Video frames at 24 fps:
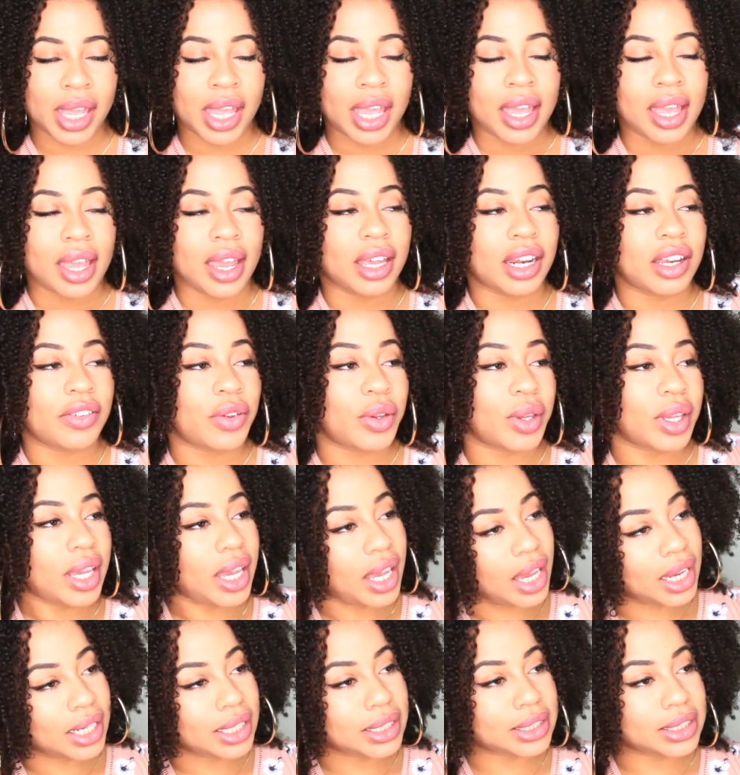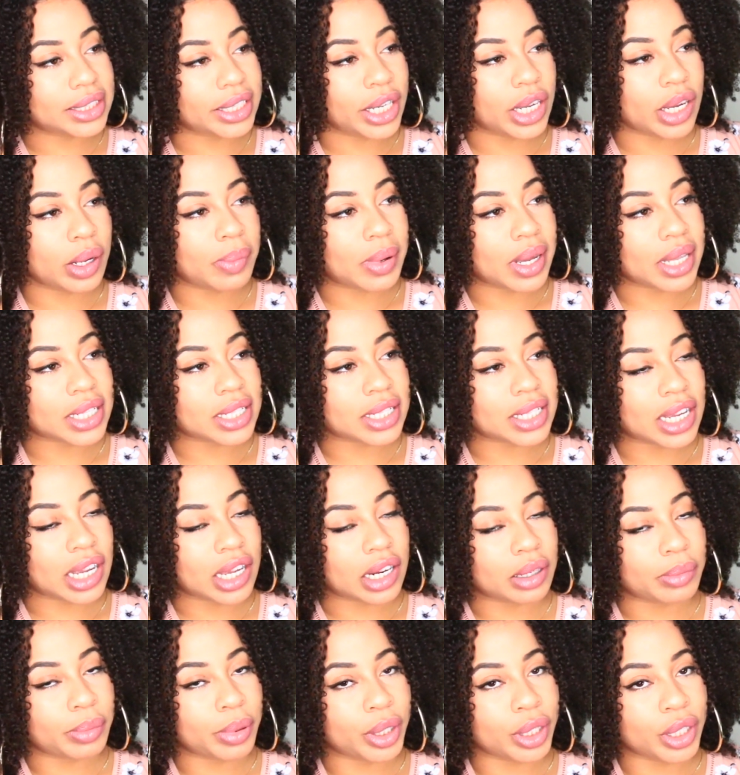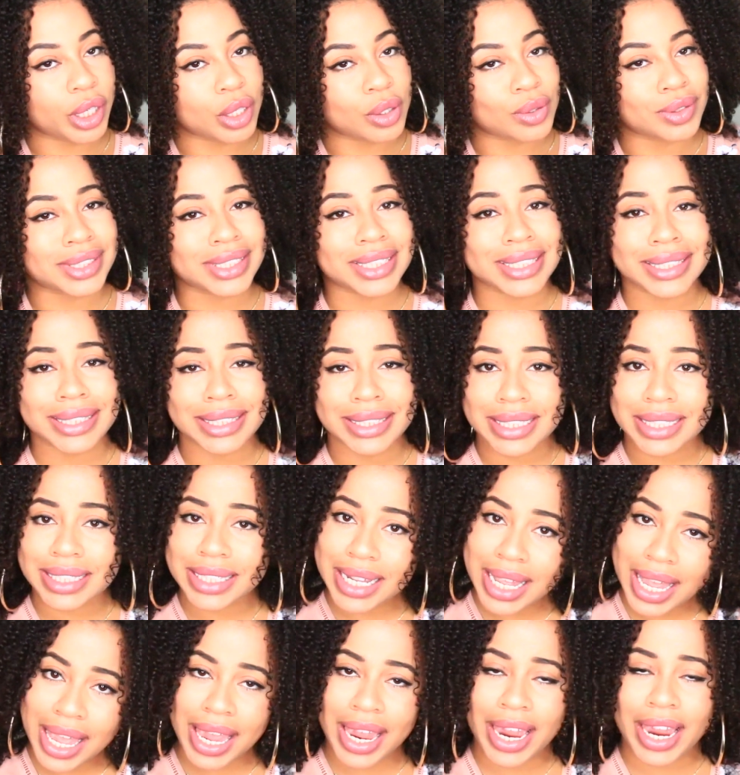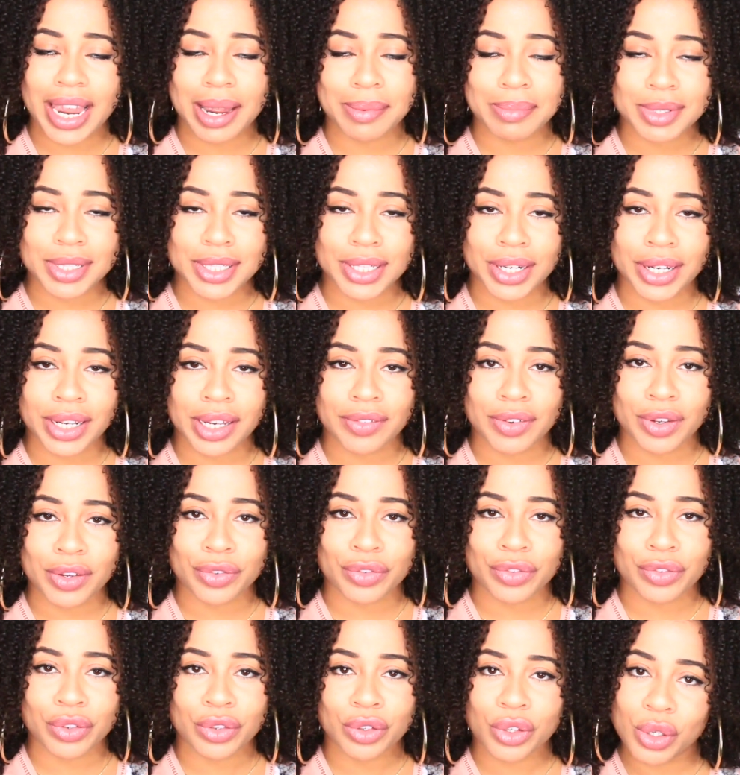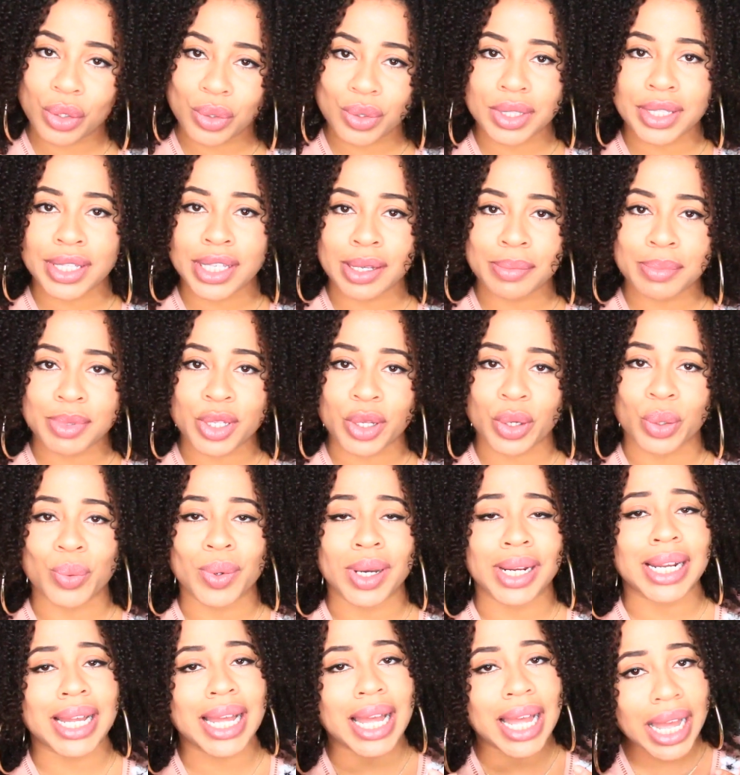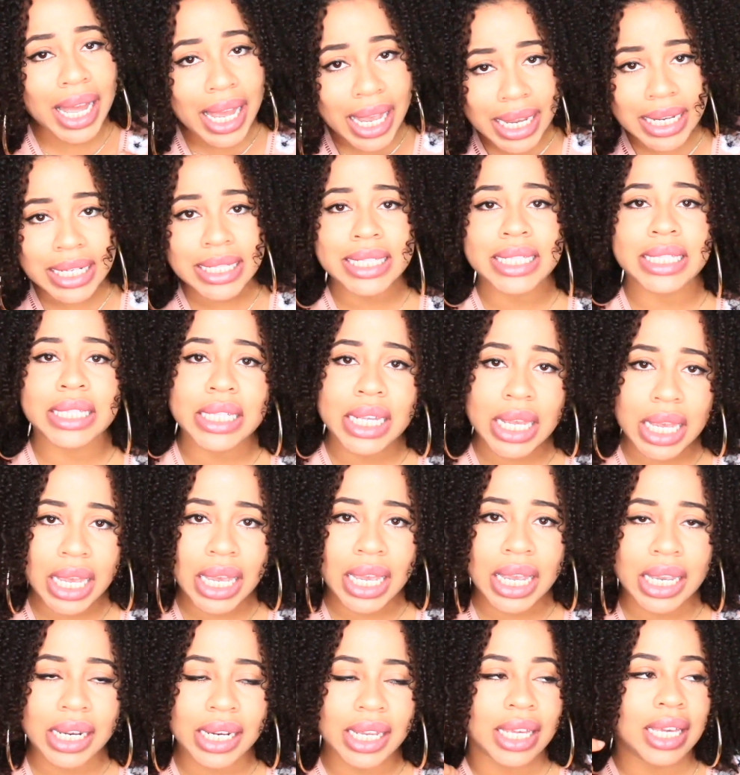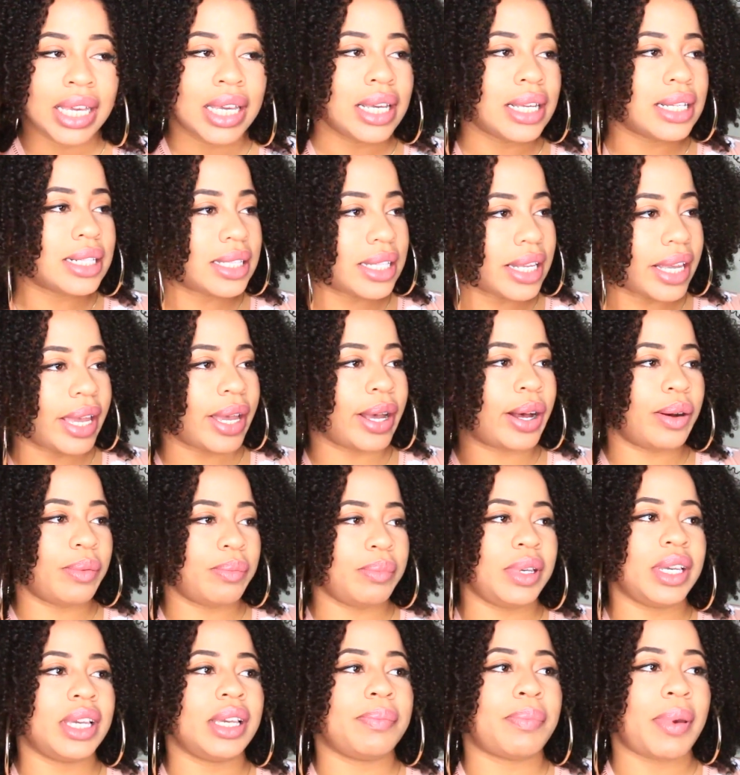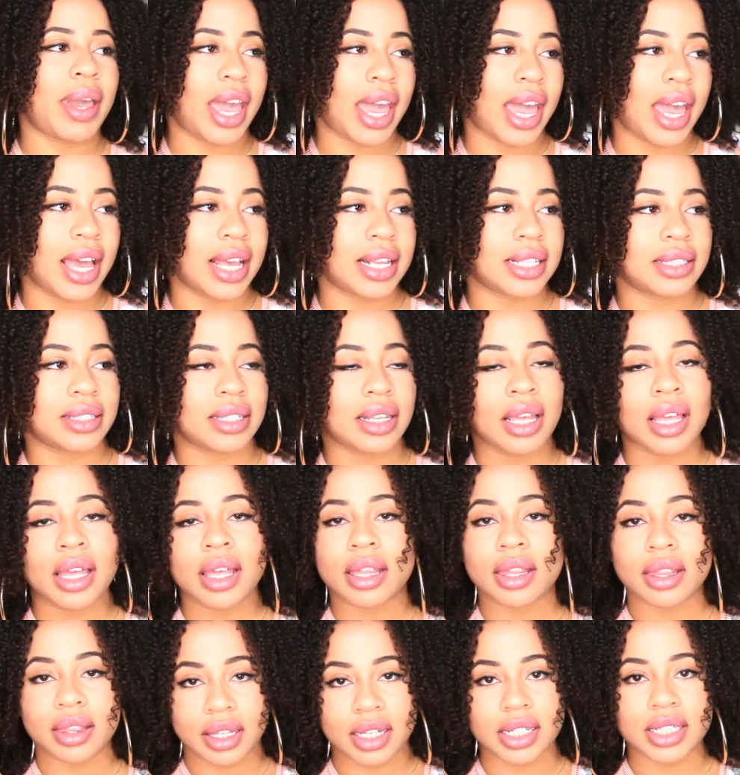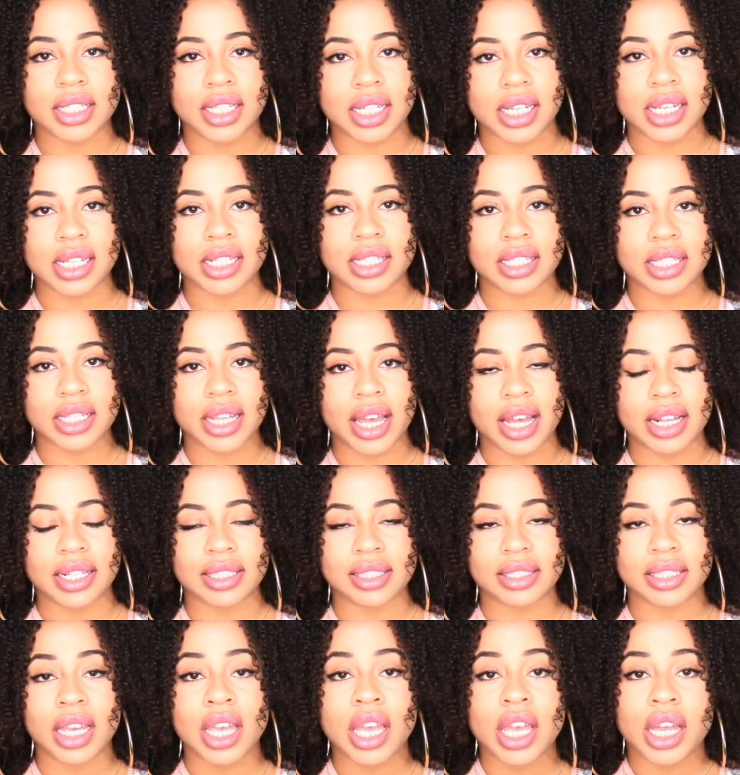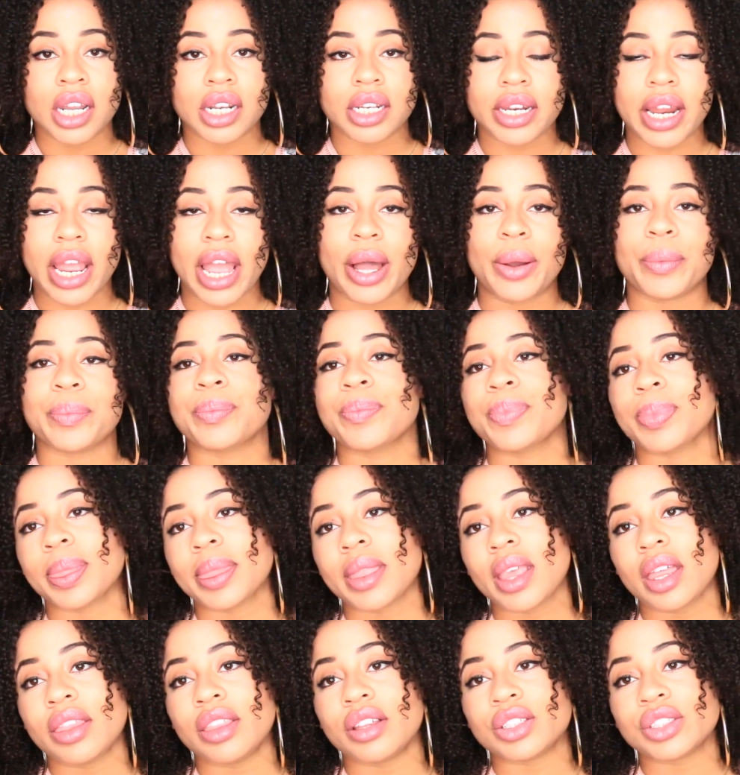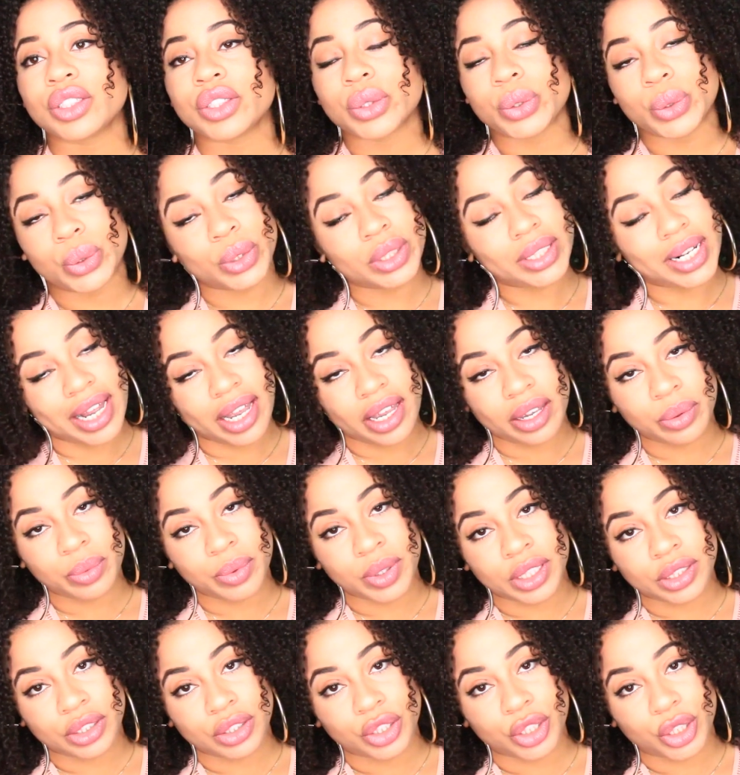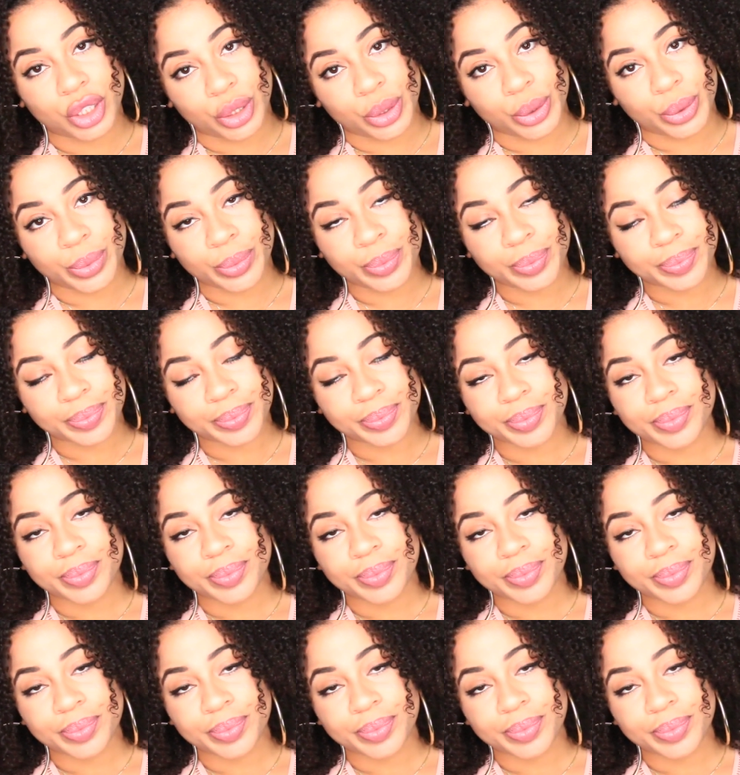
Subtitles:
and if you can't tell by the title below, today I'm just going to give you a few tips on what I did to help me pass the TEAS test. Now, the school I went to